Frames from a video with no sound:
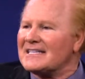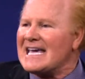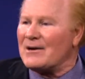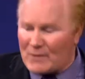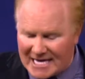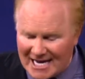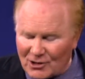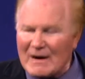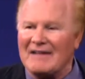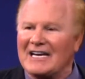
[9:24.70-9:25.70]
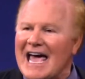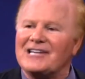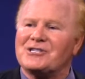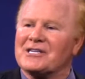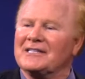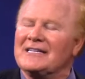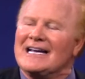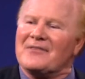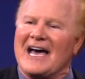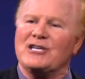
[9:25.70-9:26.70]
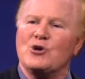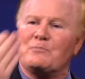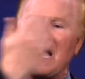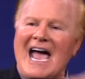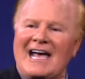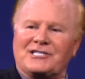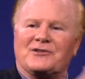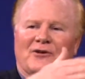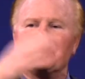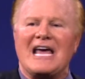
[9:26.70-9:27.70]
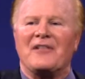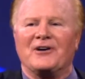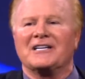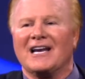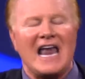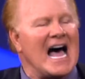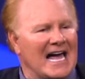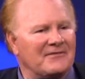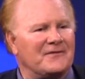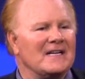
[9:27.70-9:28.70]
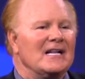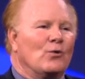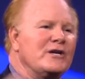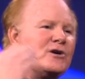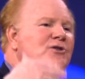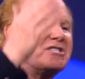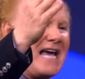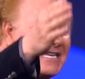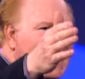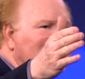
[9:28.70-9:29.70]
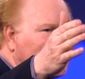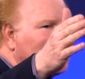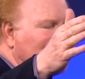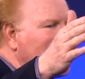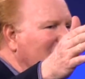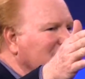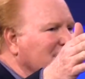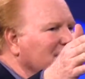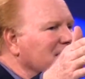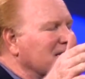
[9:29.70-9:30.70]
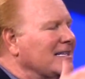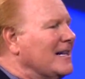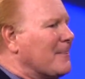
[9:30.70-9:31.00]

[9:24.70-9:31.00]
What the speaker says: Can we get a revelation that you passed from death unto life when you said yes to Jesus?